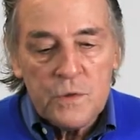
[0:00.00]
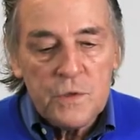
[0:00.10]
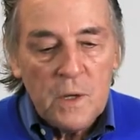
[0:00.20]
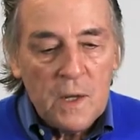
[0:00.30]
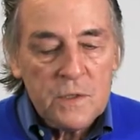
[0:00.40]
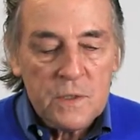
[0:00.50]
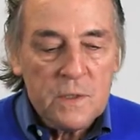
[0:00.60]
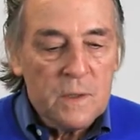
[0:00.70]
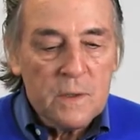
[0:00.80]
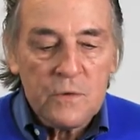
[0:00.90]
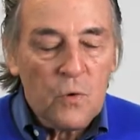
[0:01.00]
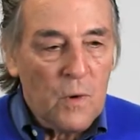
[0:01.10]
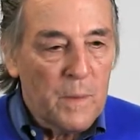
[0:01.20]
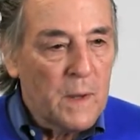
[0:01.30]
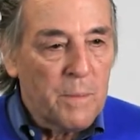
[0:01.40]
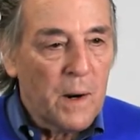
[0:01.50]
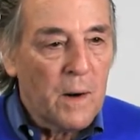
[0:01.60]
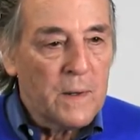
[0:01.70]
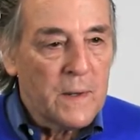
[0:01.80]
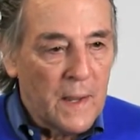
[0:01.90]
just tore me
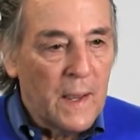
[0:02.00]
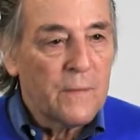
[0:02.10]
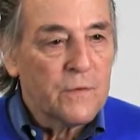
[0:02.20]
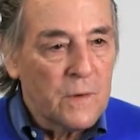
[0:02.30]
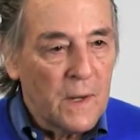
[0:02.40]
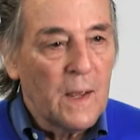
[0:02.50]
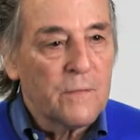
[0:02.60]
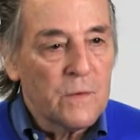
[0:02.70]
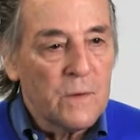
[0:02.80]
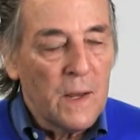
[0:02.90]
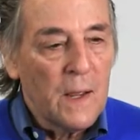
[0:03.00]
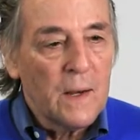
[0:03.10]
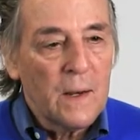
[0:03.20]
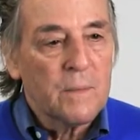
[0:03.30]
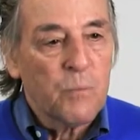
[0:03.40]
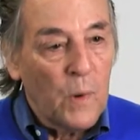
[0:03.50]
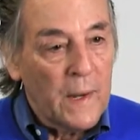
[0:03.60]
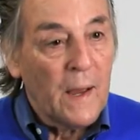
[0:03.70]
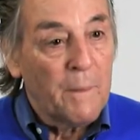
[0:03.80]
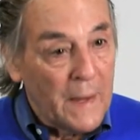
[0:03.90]
apart day after day after day and
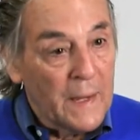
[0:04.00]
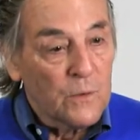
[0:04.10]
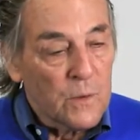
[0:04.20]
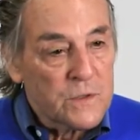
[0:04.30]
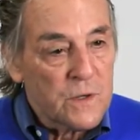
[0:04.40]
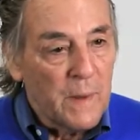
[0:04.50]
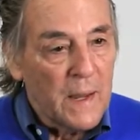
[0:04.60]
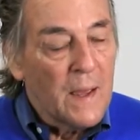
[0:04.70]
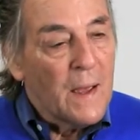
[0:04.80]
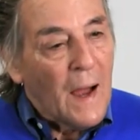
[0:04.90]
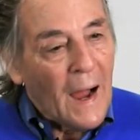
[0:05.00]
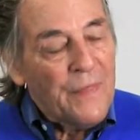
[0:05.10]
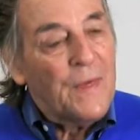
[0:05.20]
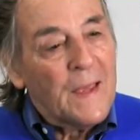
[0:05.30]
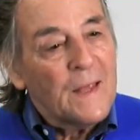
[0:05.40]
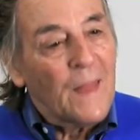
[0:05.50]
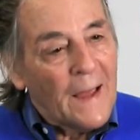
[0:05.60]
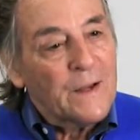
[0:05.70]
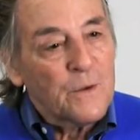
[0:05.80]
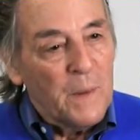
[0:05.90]
pointing out my ignorance to me. I think he
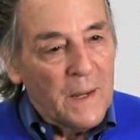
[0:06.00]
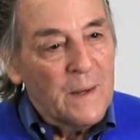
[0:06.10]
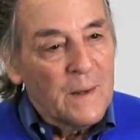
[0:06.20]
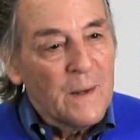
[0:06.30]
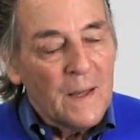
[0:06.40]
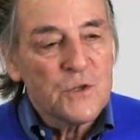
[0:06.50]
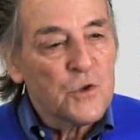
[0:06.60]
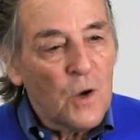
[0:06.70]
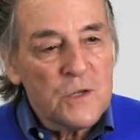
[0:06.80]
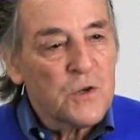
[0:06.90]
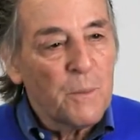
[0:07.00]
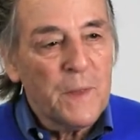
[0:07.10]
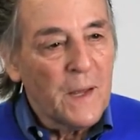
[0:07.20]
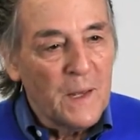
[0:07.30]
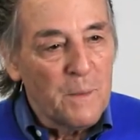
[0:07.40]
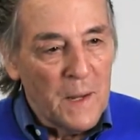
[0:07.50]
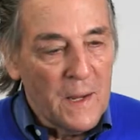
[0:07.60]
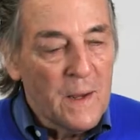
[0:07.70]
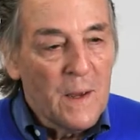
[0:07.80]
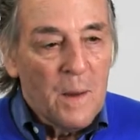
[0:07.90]
liked me and saw something in
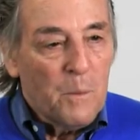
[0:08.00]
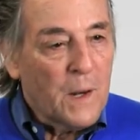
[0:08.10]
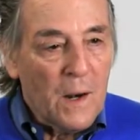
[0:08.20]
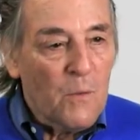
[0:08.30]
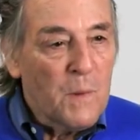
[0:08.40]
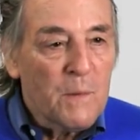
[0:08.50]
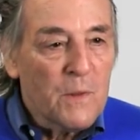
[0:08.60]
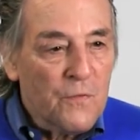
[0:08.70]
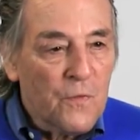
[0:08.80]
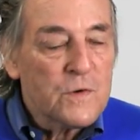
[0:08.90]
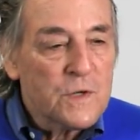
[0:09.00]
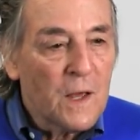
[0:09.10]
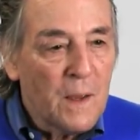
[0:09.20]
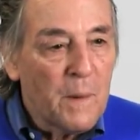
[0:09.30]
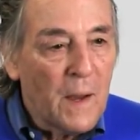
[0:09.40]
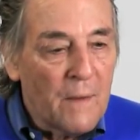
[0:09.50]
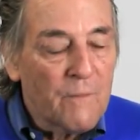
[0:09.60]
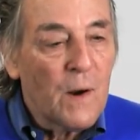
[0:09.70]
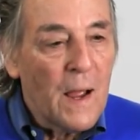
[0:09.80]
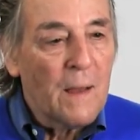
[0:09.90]
me, but I remember the first time I
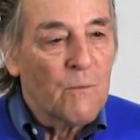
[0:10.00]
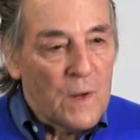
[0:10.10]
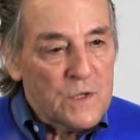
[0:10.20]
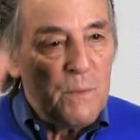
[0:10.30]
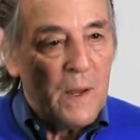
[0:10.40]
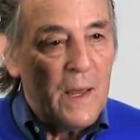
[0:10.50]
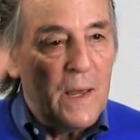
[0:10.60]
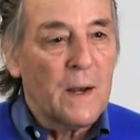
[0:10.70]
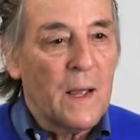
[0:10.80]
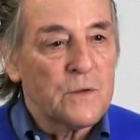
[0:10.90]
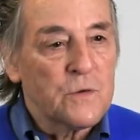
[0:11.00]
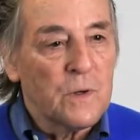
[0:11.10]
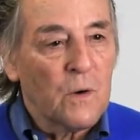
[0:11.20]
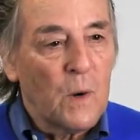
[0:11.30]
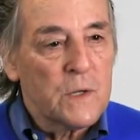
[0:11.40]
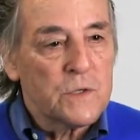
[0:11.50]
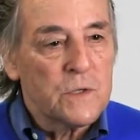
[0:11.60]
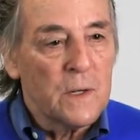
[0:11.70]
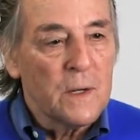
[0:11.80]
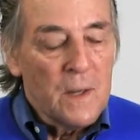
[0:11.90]
ever raised my hand and answered a question,